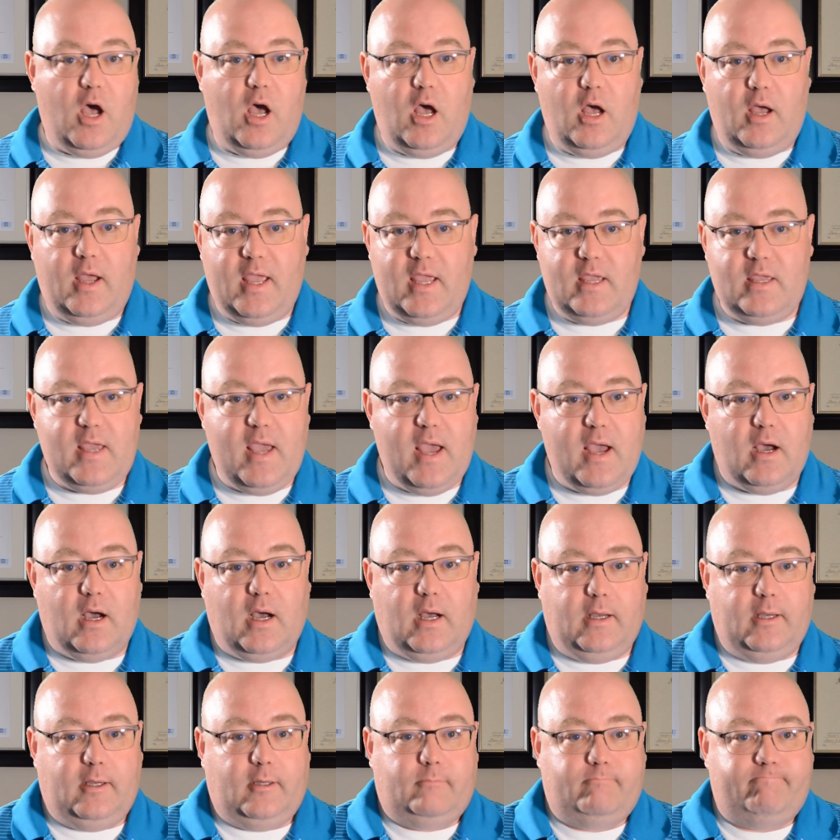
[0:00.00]
hey,
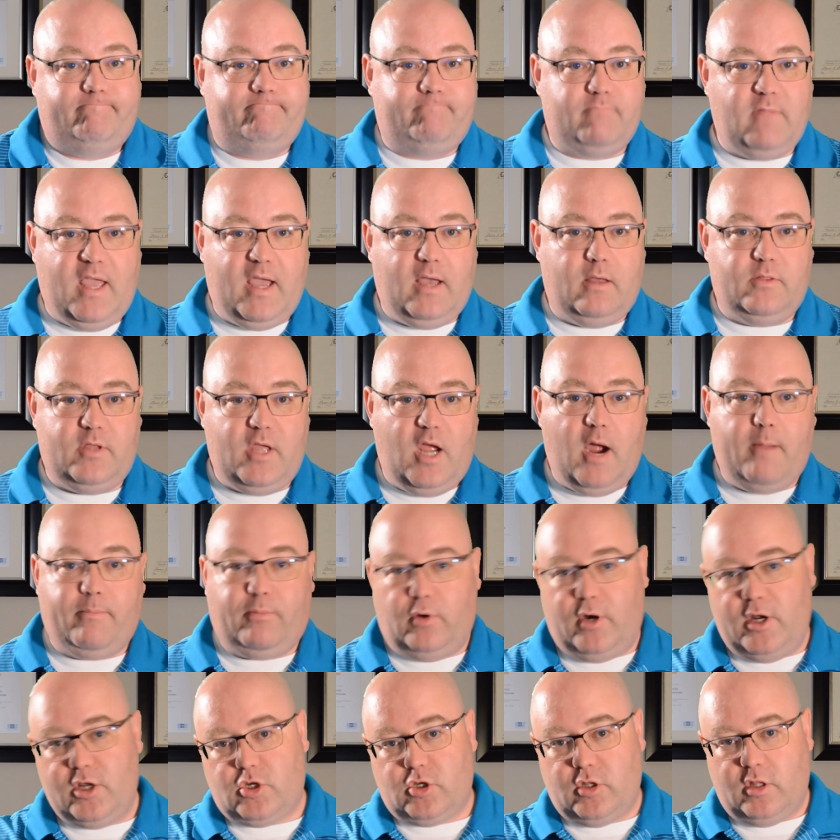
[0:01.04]
the
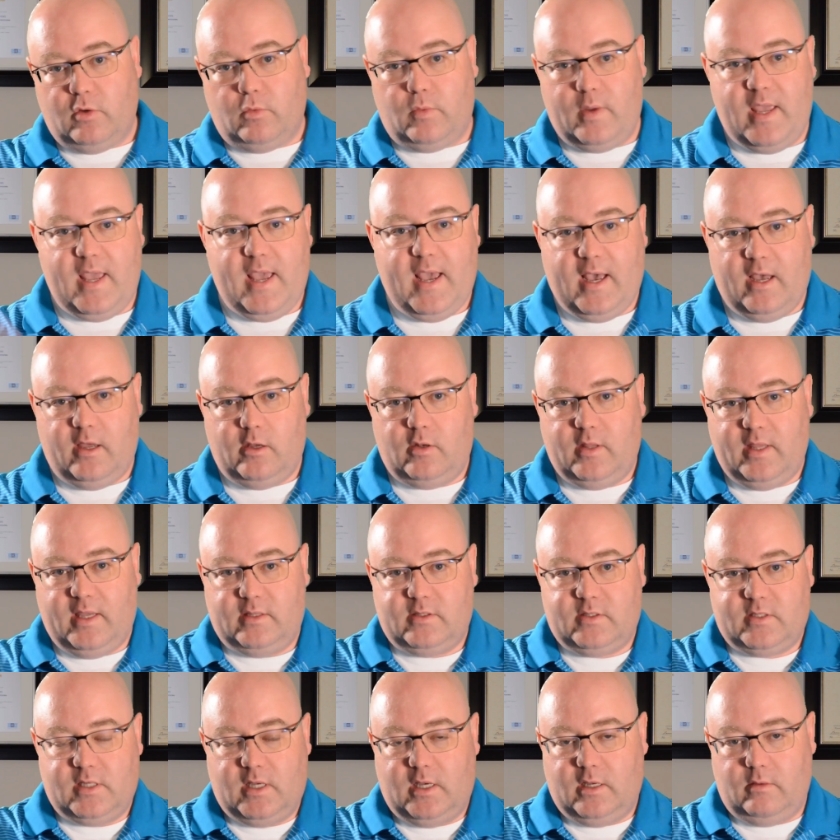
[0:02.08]
operation that we had
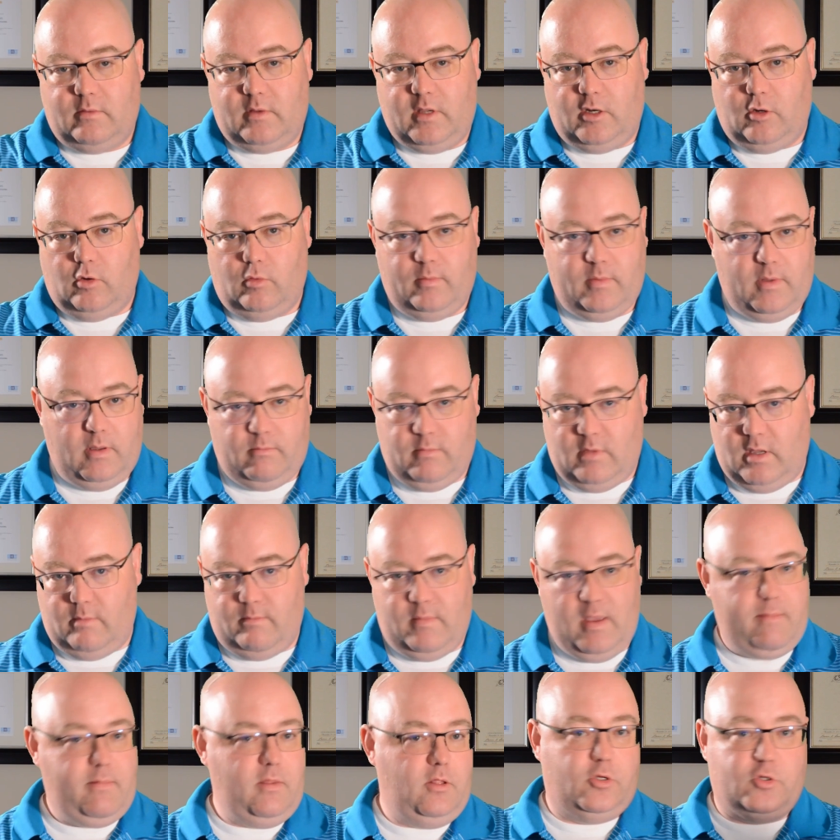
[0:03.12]
that,
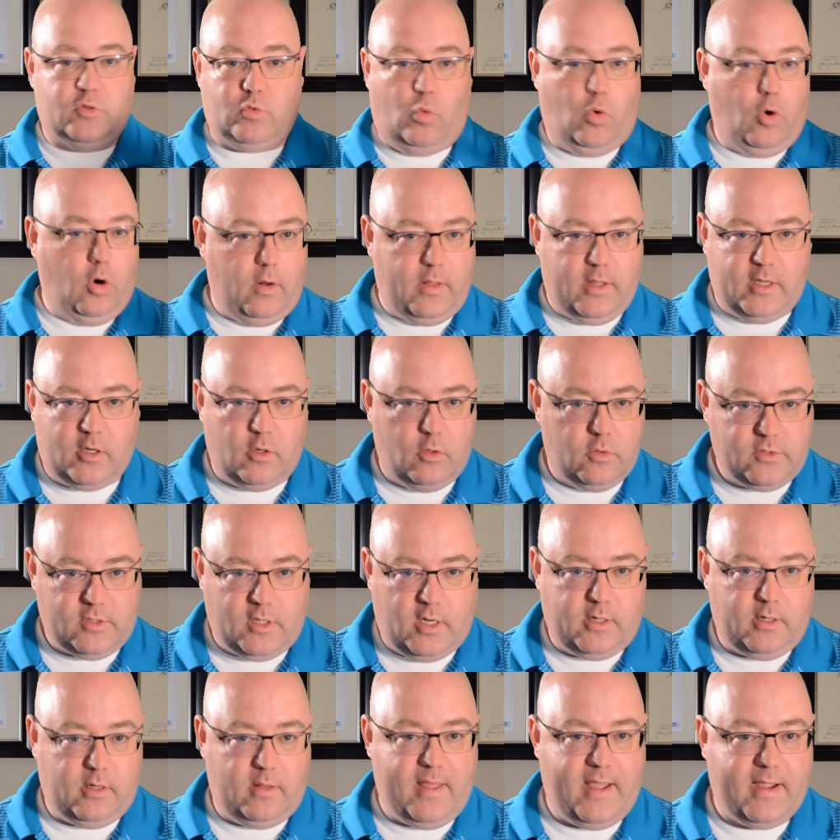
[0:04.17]
maybe a war that goes
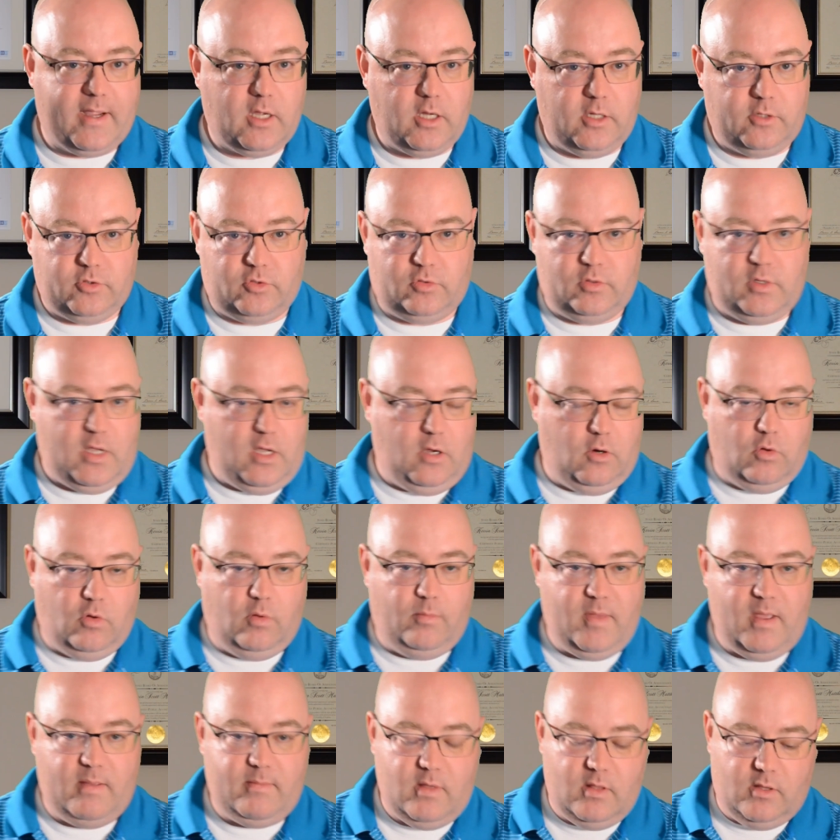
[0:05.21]
on in that country, or
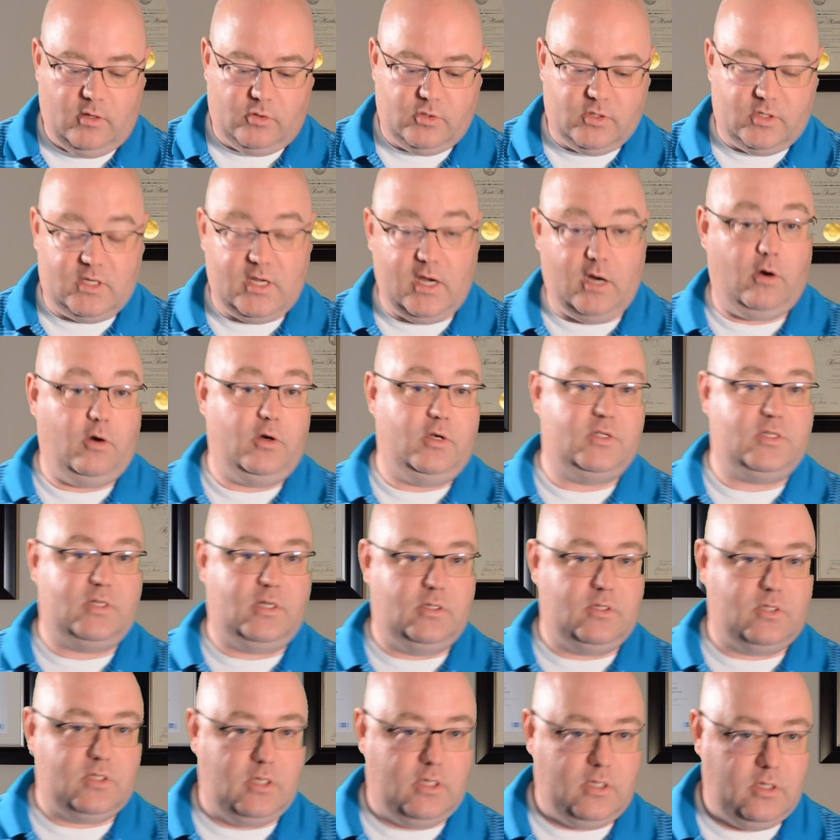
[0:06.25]
maybe there's a terrorist
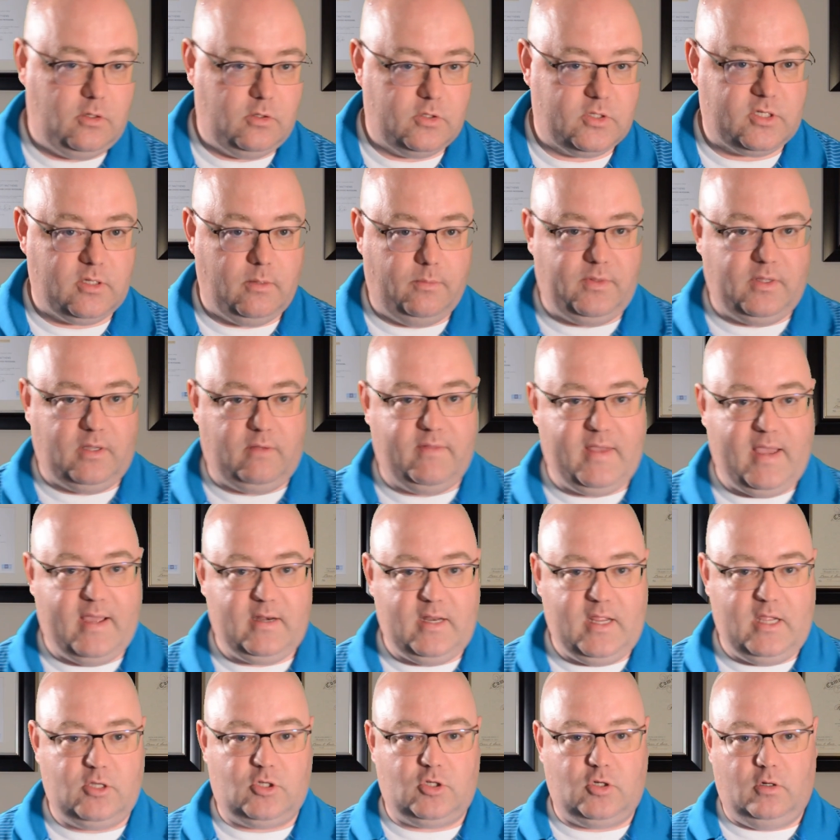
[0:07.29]
incident or something of that
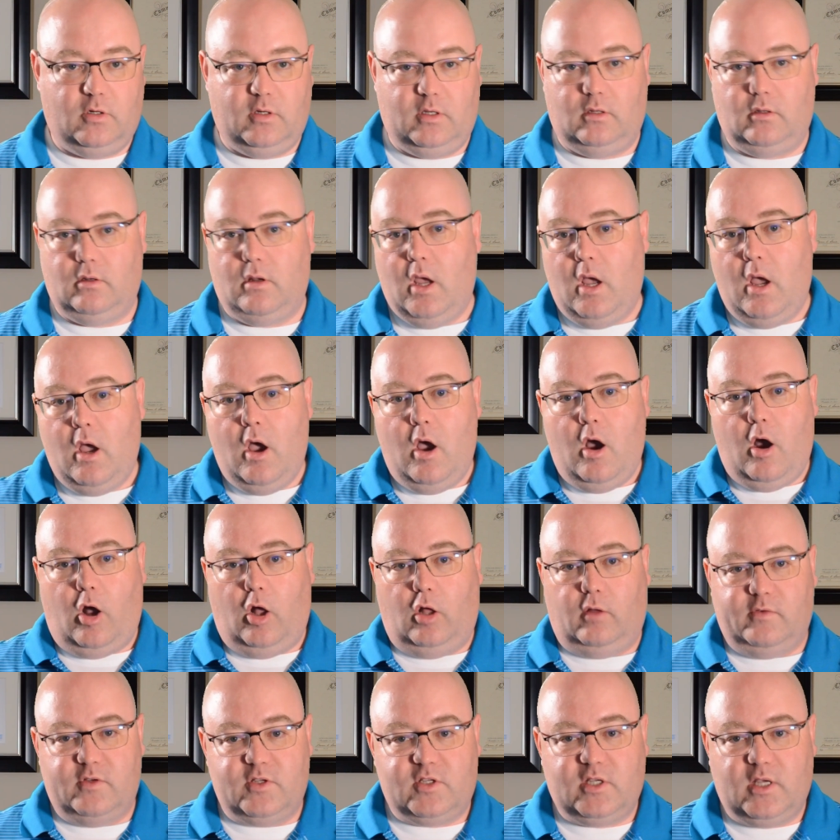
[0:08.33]
nature, and
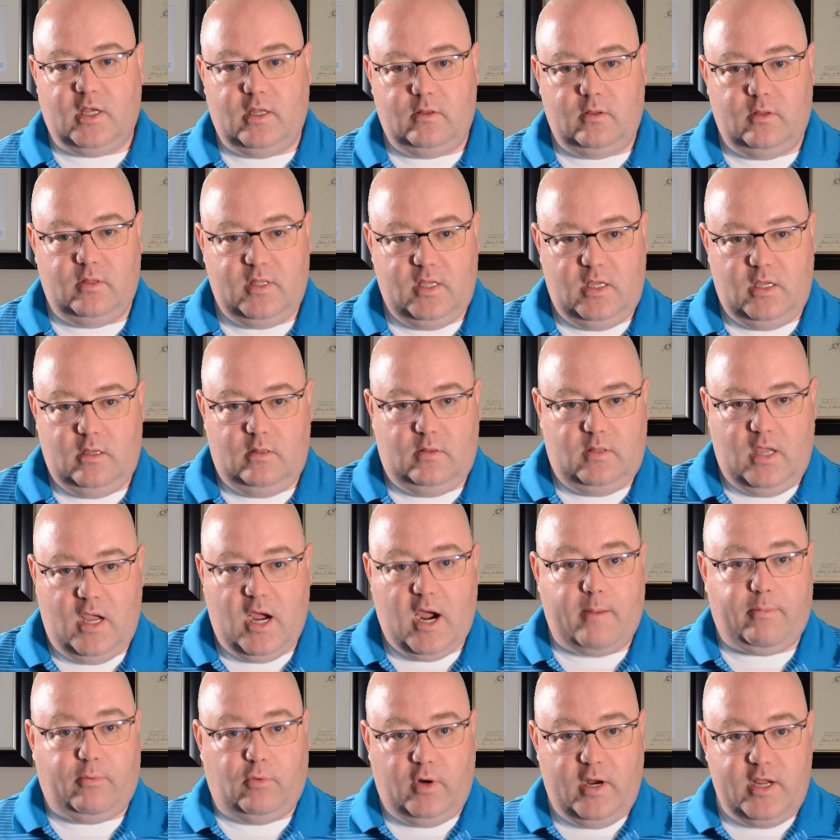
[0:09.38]
all of a sudden the
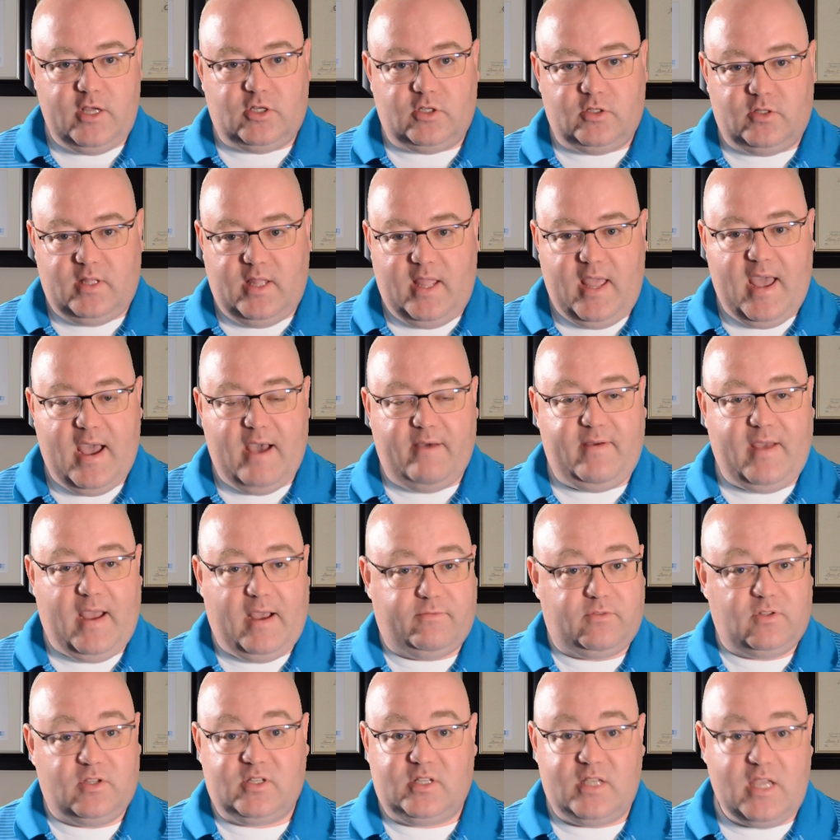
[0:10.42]
operations they
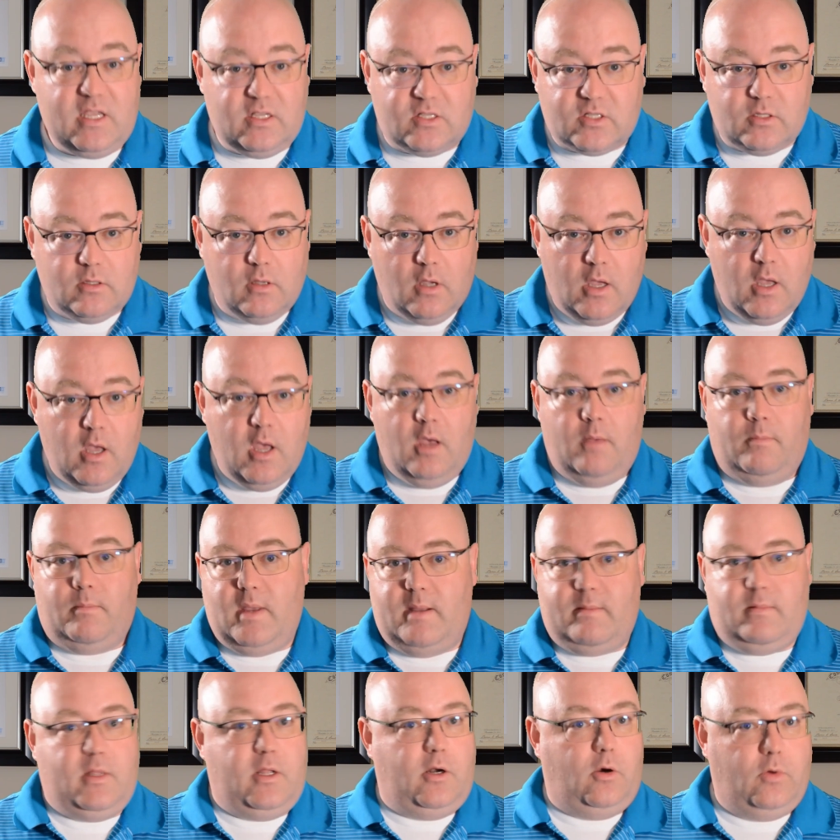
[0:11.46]
have to cease.
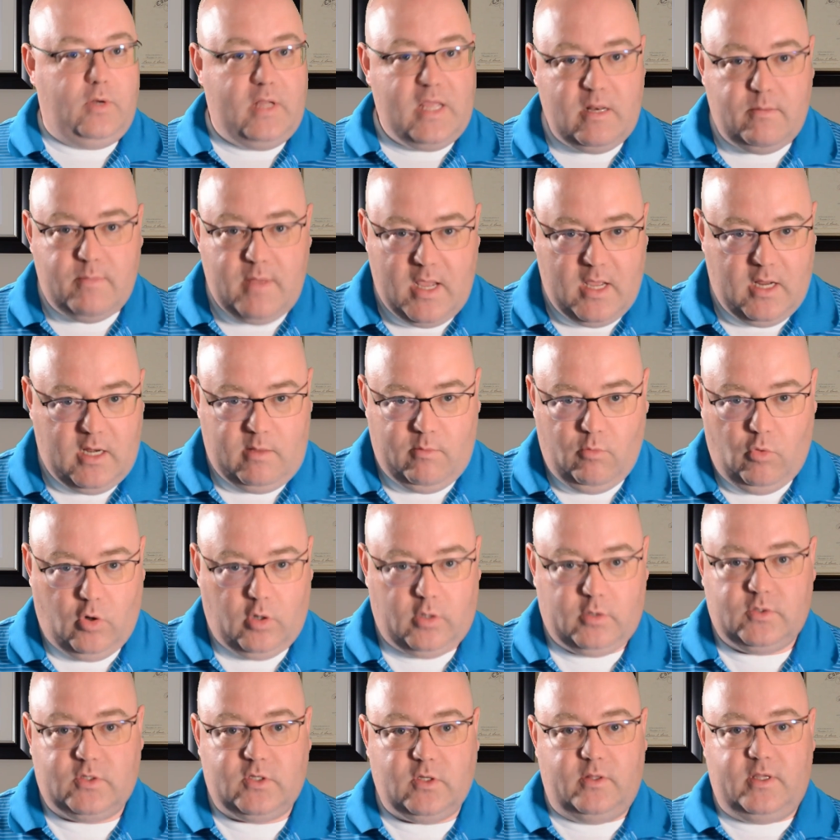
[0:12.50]
Maybe they don't need me
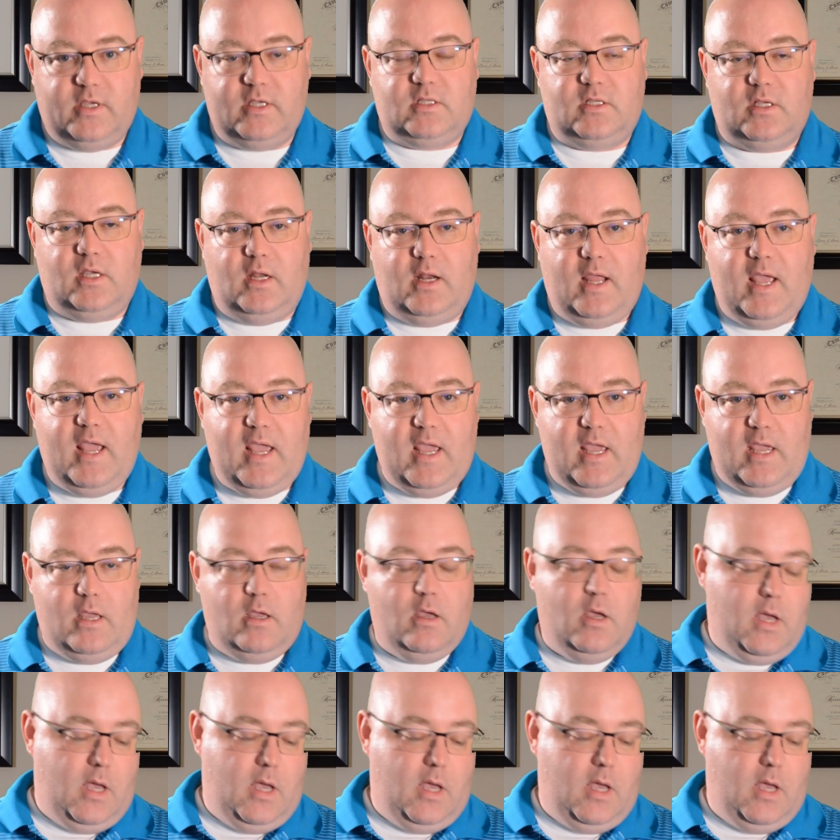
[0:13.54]
anymore. And so they said, hey,